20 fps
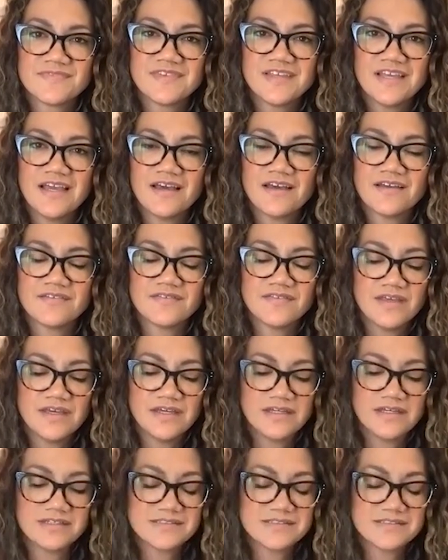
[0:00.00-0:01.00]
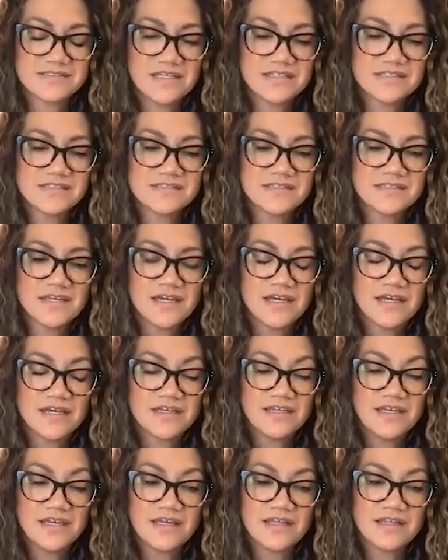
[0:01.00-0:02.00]
yeah thanks that's
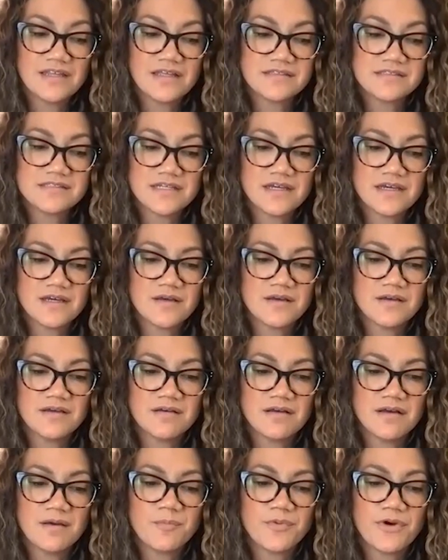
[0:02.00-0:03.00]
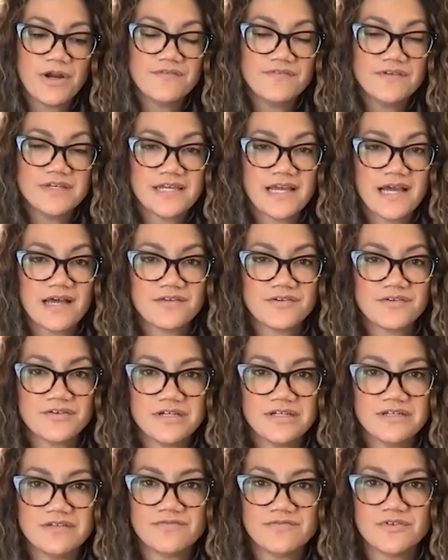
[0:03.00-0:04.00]
yeah that's a, a private
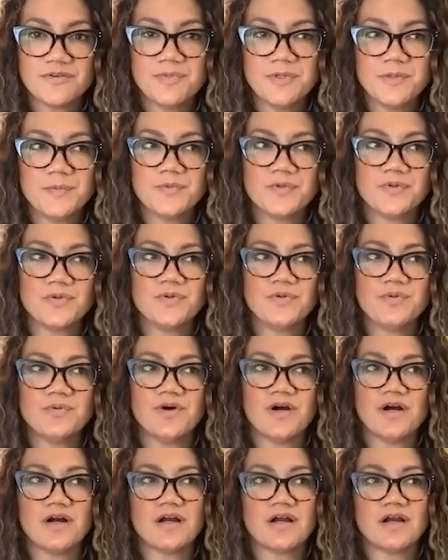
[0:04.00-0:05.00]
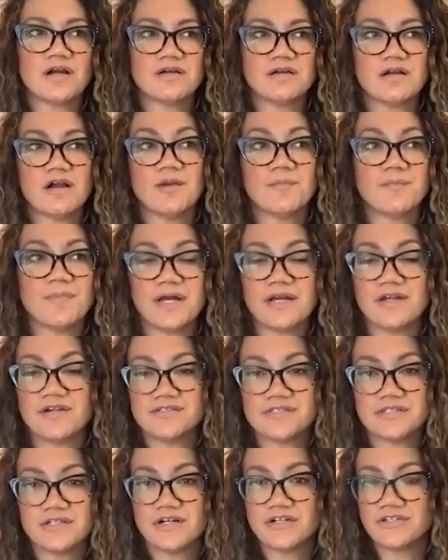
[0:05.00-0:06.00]
gallery for people who are our
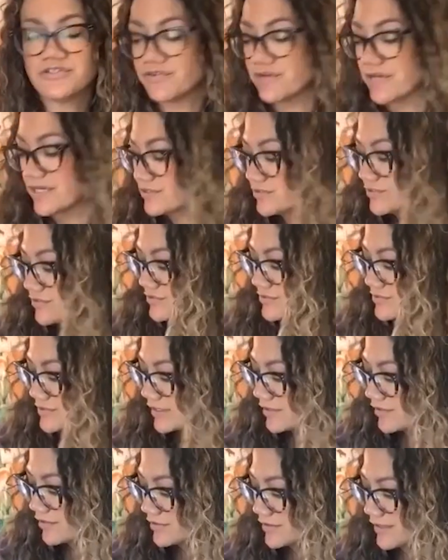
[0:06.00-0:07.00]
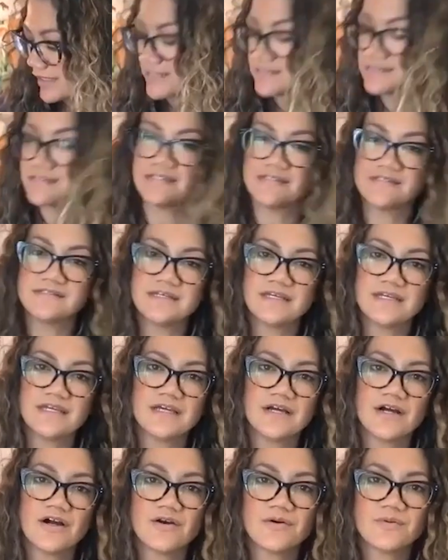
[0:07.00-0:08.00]
buyers and our directors that are
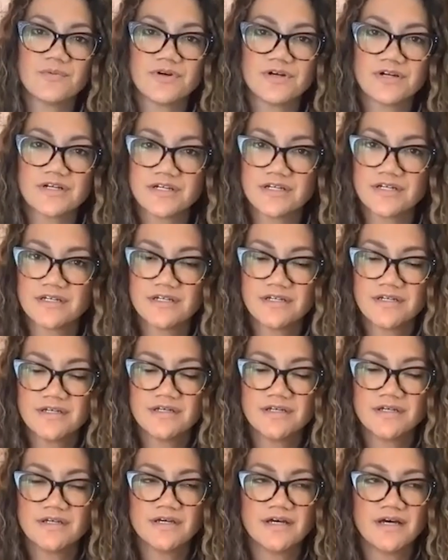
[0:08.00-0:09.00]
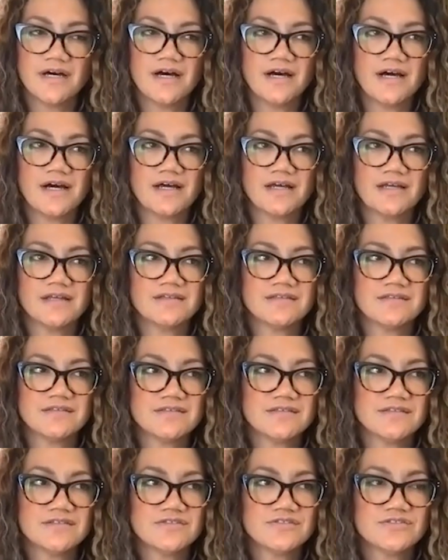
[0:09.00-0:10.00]
licensing artwork uh,
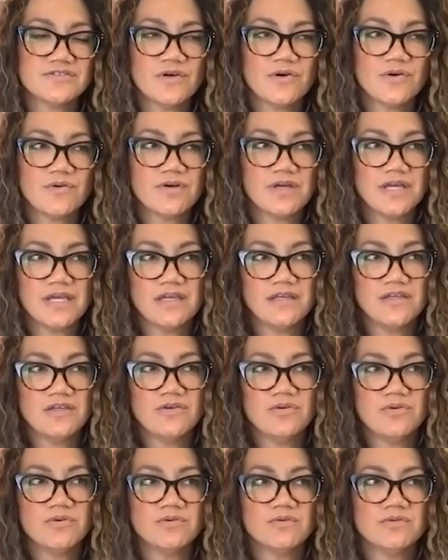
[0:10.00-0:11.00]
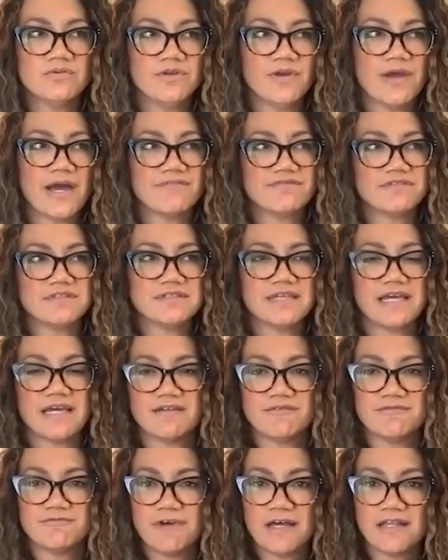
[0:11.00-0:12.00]
so you you have to
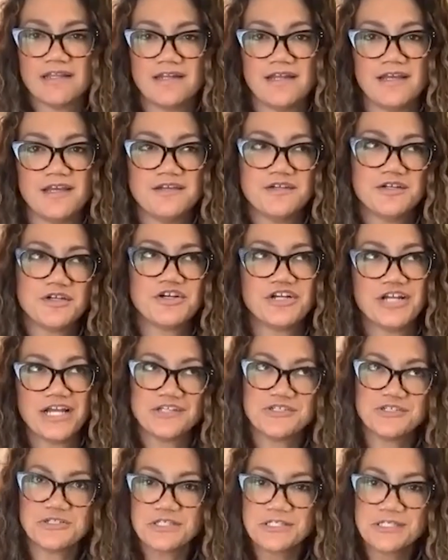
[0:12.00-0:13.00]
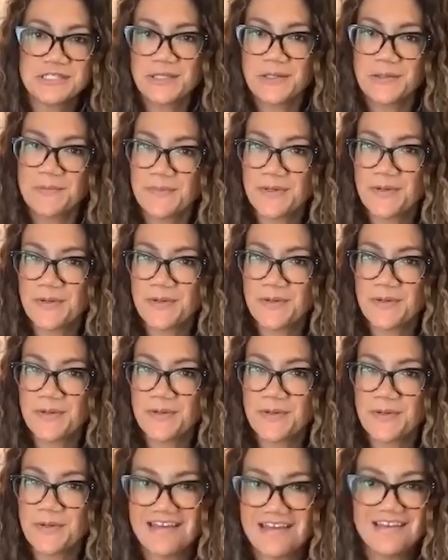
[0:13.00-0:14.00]
kind of validate your credentials a little bit with
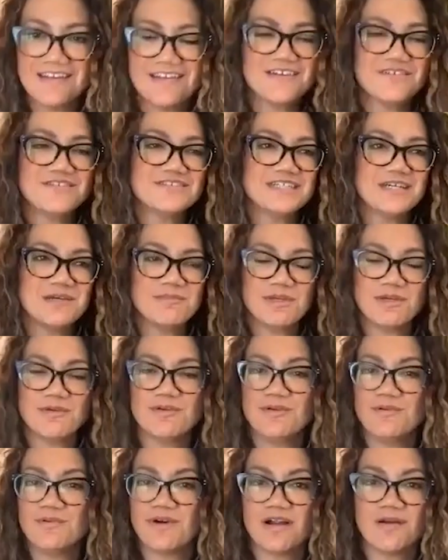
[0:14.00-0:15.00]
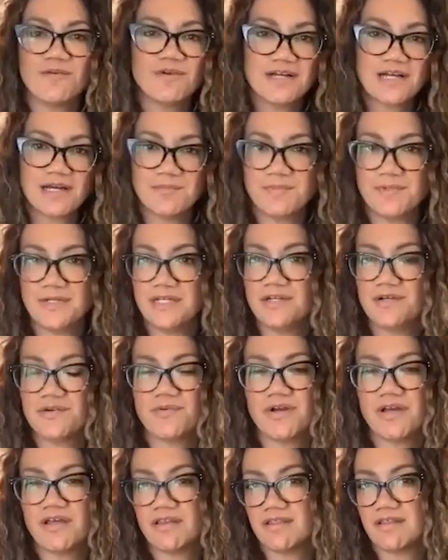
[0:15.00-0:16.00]
me, you know, tell me who you are, what company you're
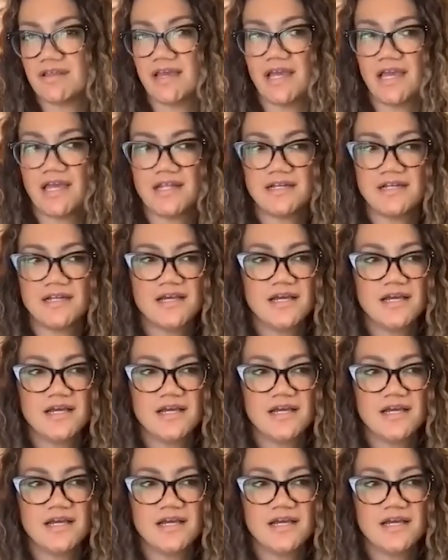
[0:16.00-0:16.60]
with, and